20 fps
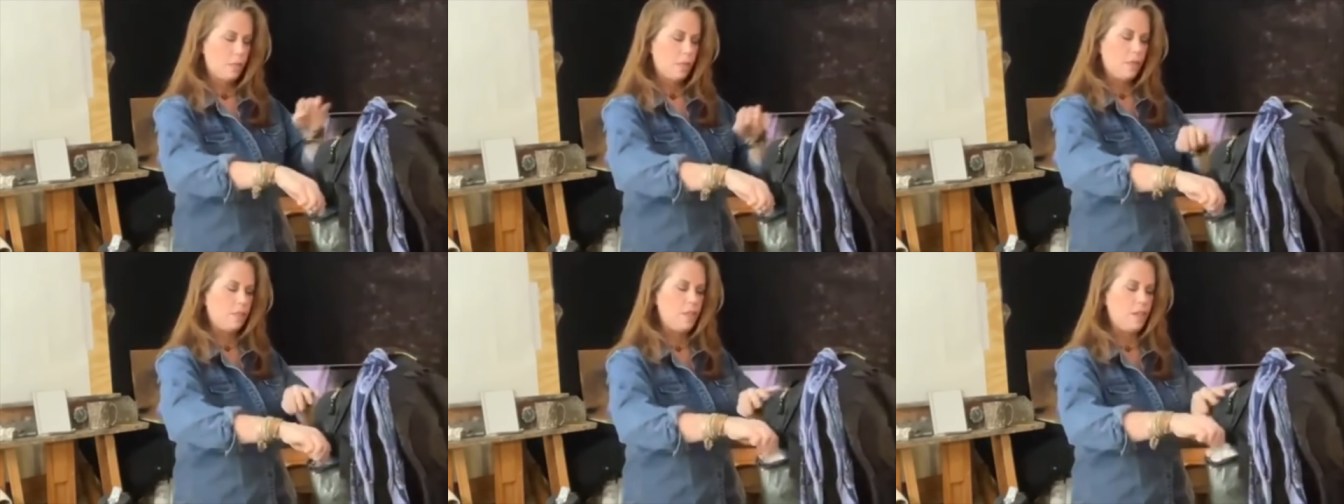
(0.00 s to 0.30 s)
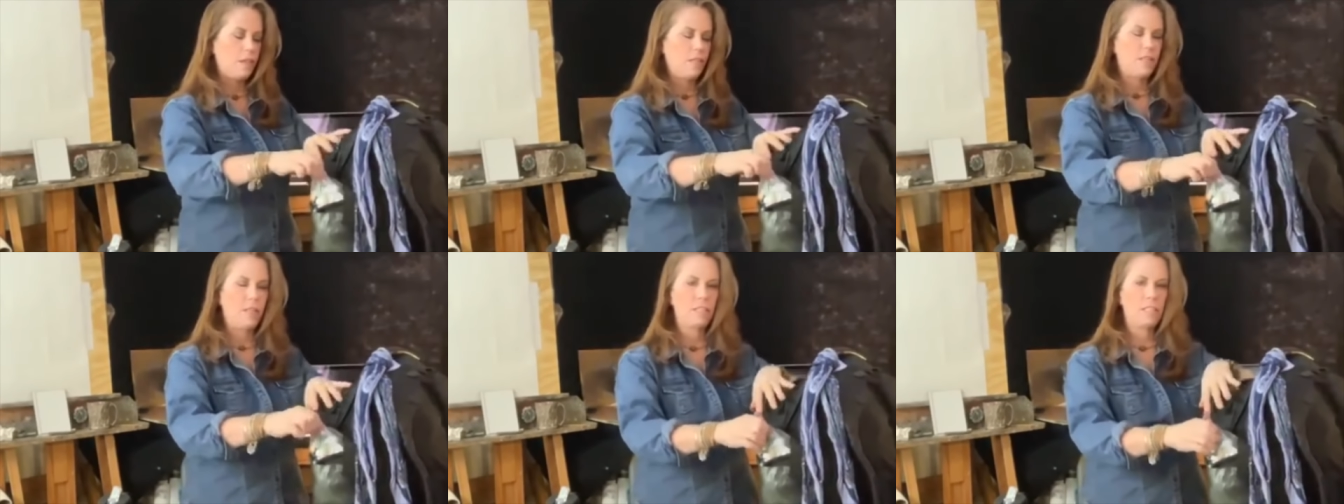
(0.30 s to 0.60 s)
And
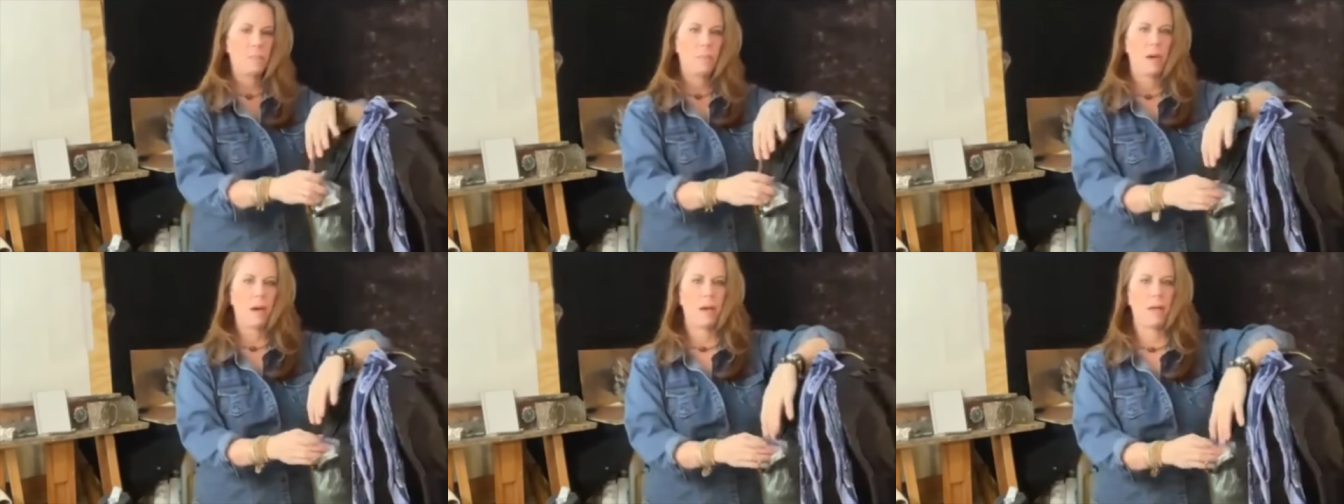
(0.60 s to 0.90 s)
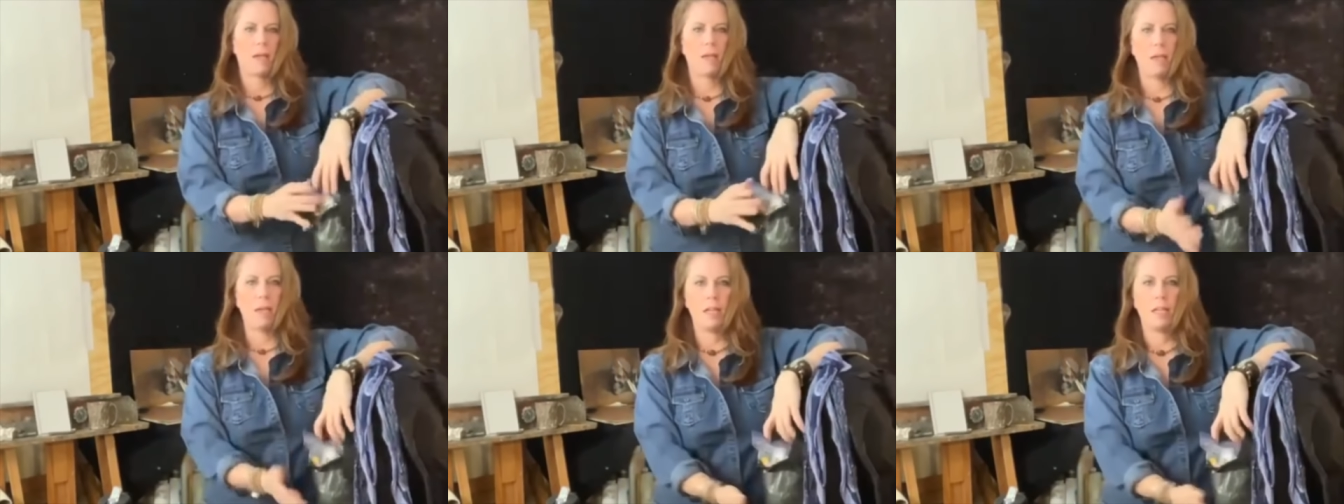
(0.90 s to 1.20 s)
then in this
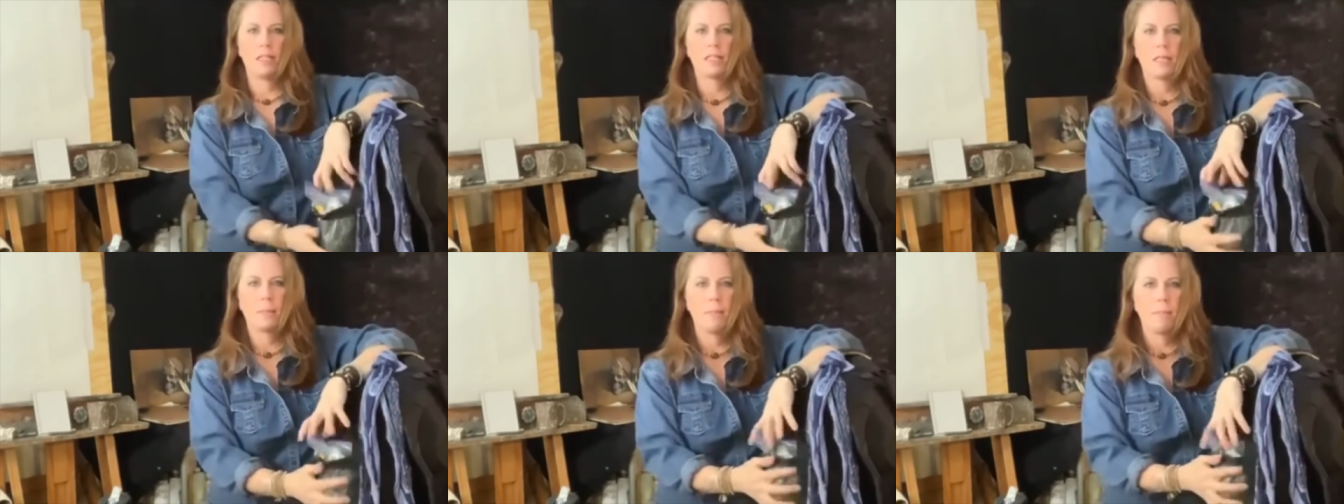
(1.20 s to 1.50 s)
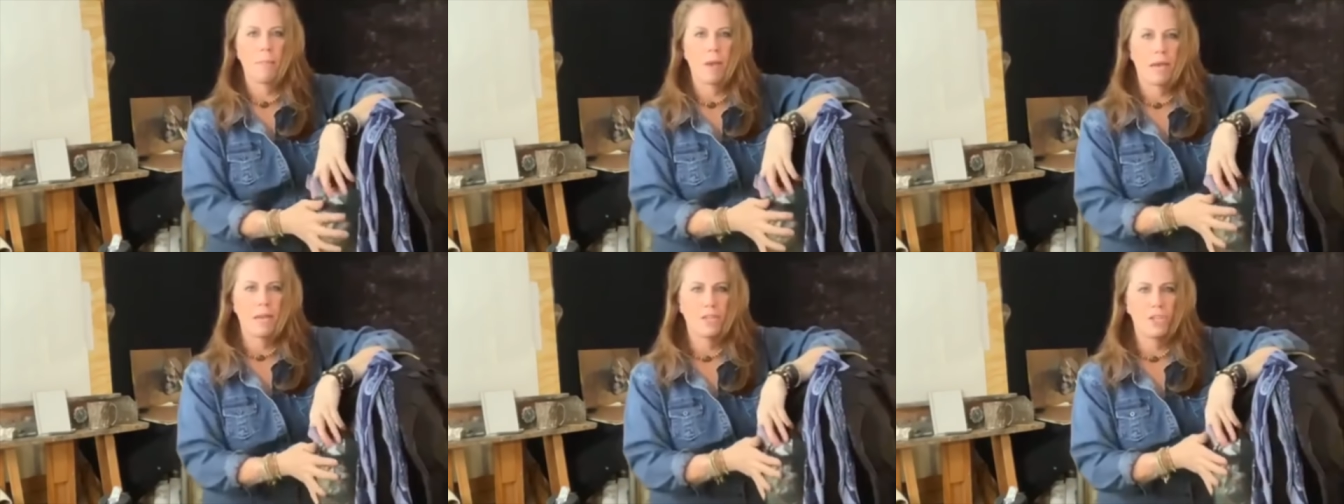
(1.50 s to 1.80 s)
pocket, it's a
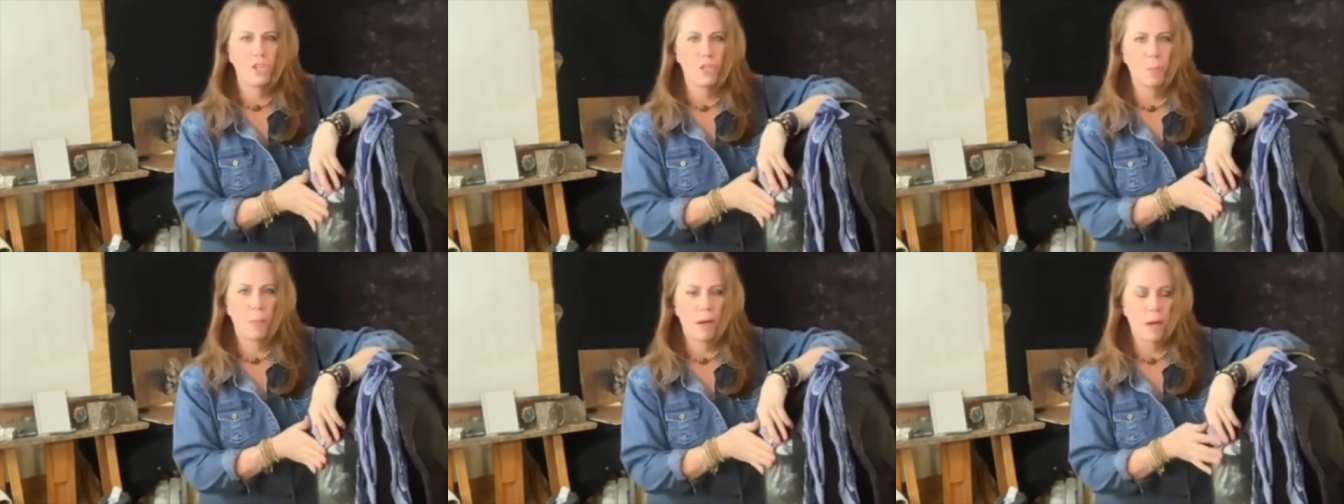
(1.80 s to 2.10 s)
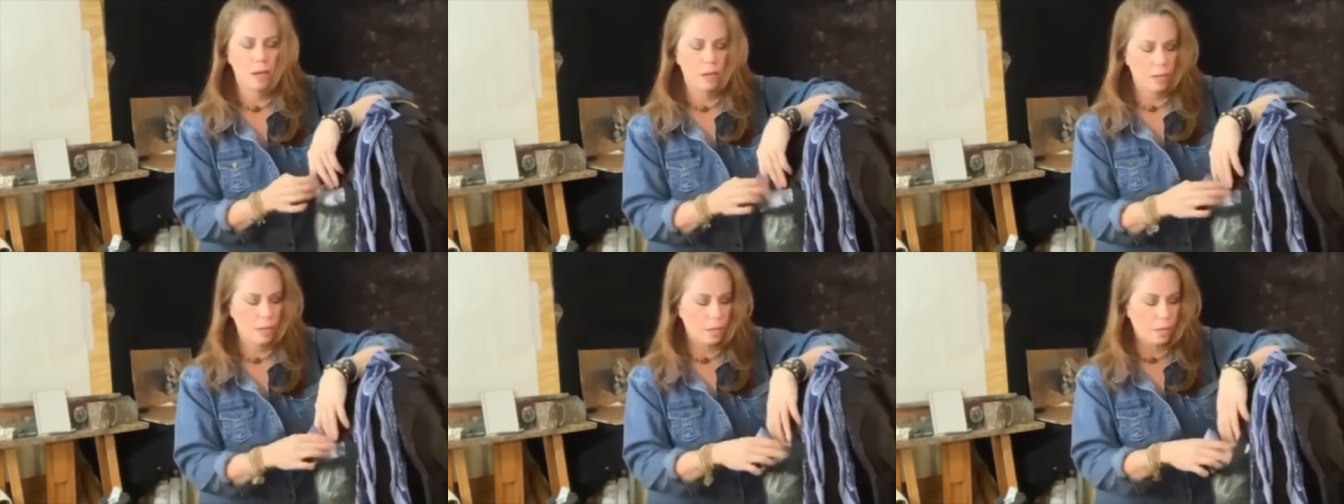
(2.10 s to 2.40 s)
mesh
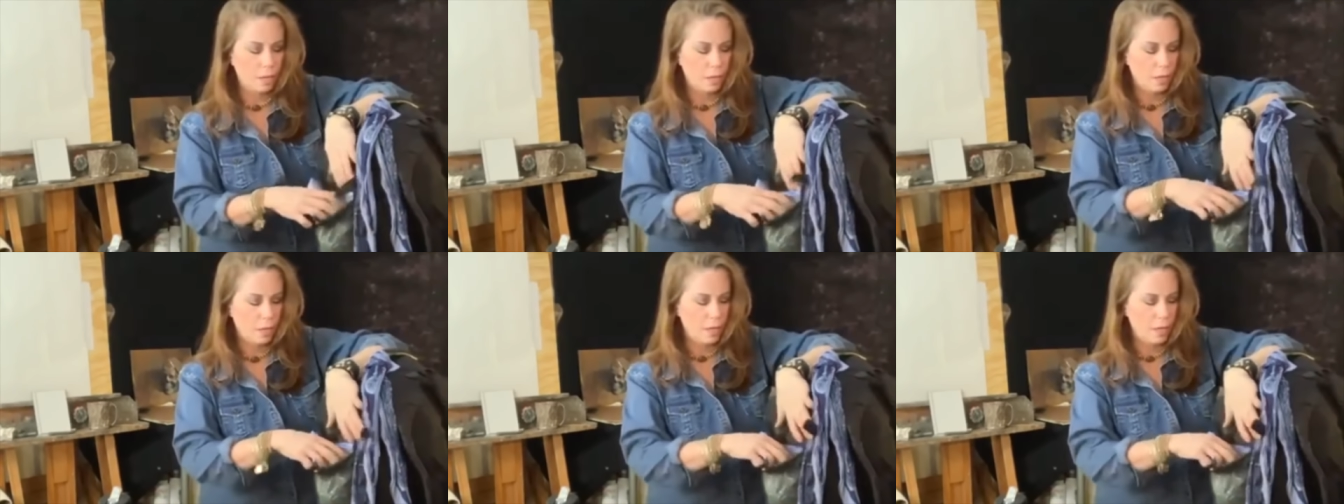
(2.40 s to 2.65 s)
pocket.